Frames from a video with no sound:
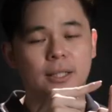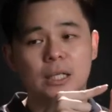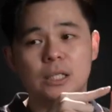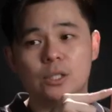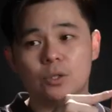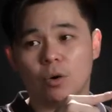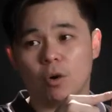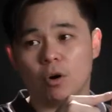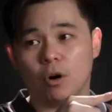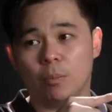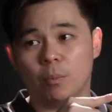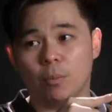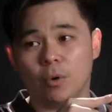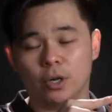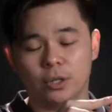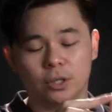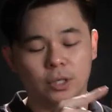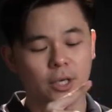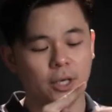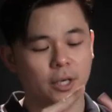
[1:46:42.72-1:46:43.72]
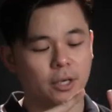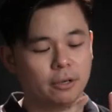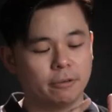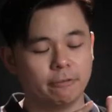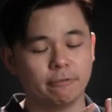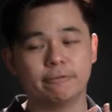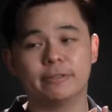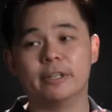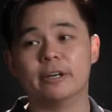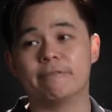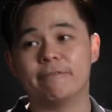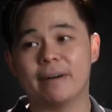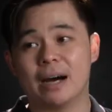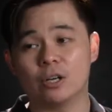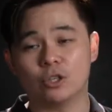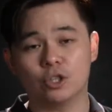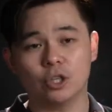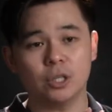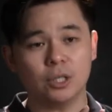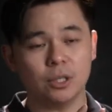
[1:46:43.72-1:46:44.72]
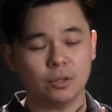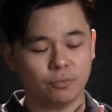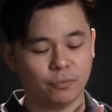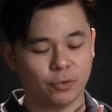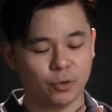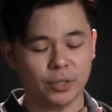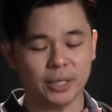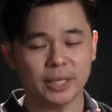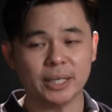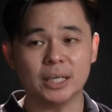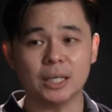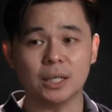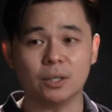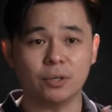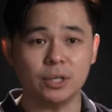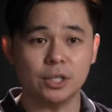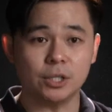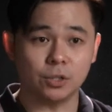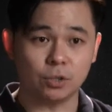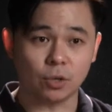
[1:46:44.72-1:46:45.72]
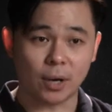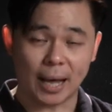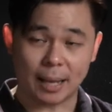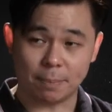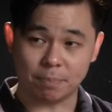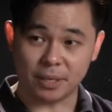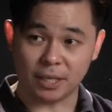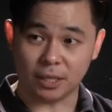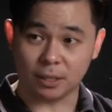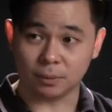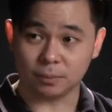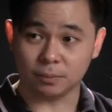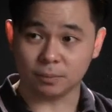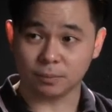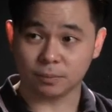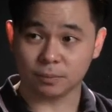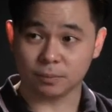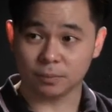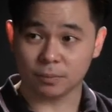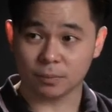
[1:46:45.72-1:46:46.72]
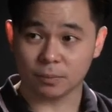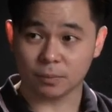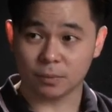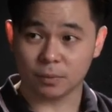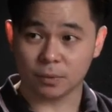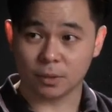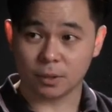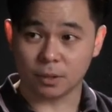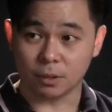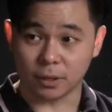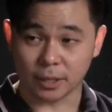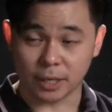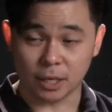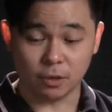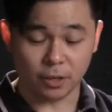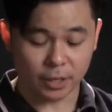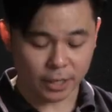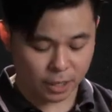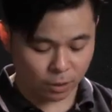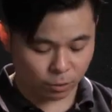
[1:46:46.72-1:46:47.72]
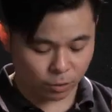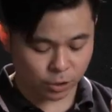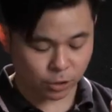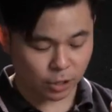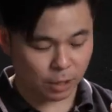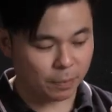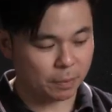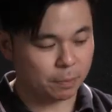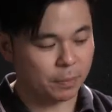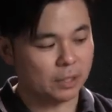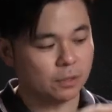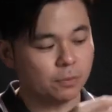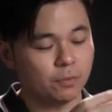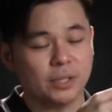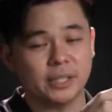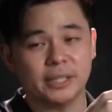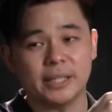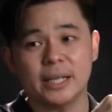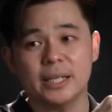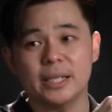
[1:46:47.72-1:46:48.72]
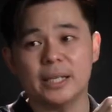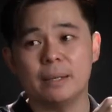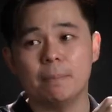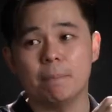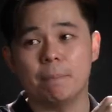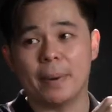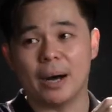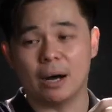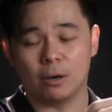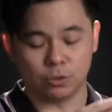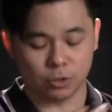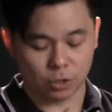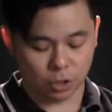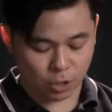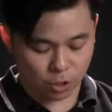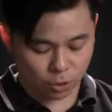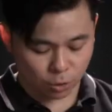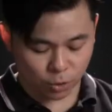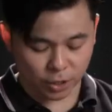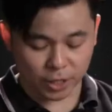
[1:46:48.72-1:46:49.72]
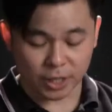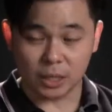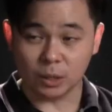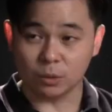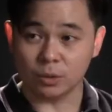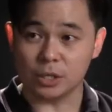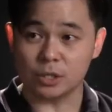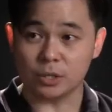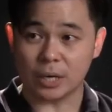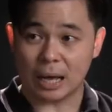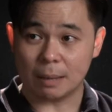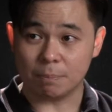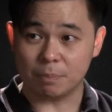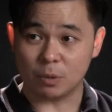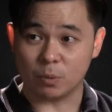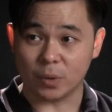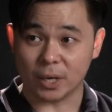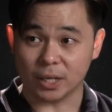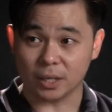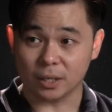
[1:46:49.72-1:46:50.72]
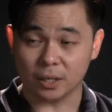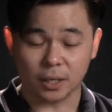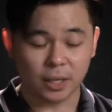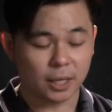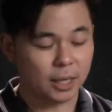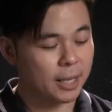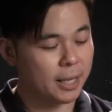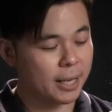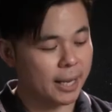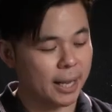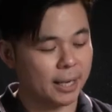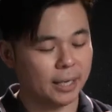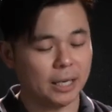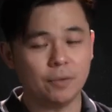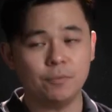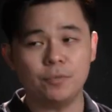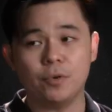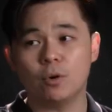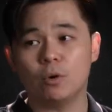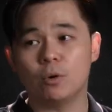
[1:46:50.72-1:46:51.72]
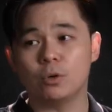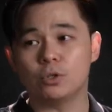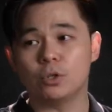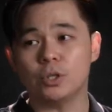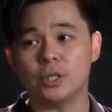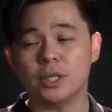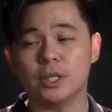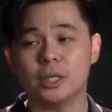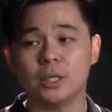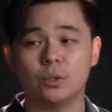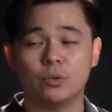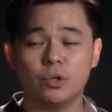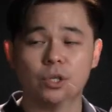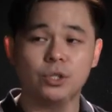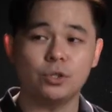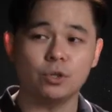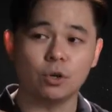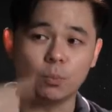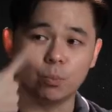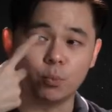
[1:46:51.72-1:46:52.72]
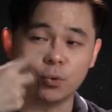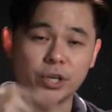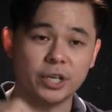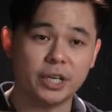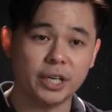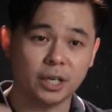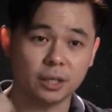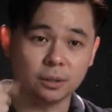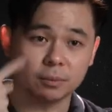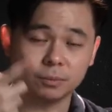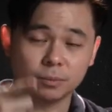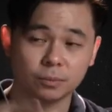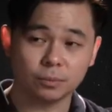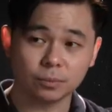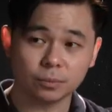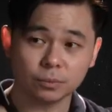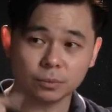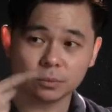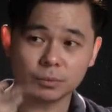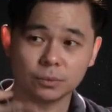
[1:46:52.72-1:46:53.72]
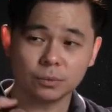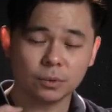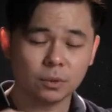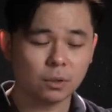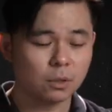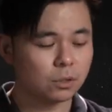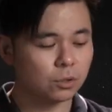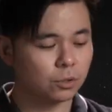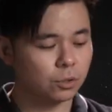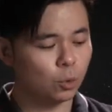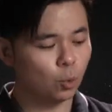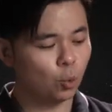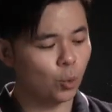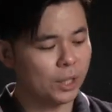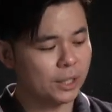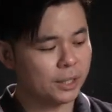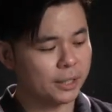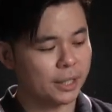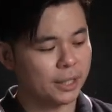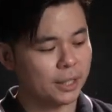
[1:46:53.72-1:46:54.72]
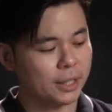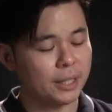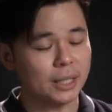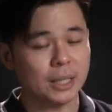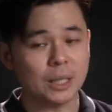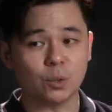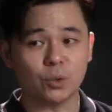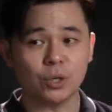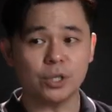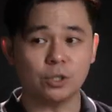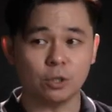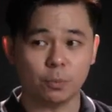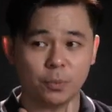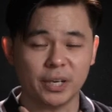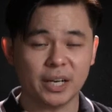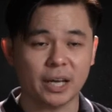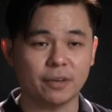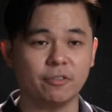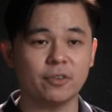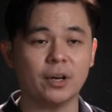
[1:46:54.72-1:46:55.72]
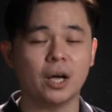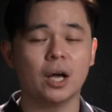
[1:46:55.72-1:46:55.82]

hormone, the function will increase your heartbeat. Okay, increase your heartbeat means we send impulse to increase your heartbeat one, and then we also increase your breathing. So once can increase your breathing, like feel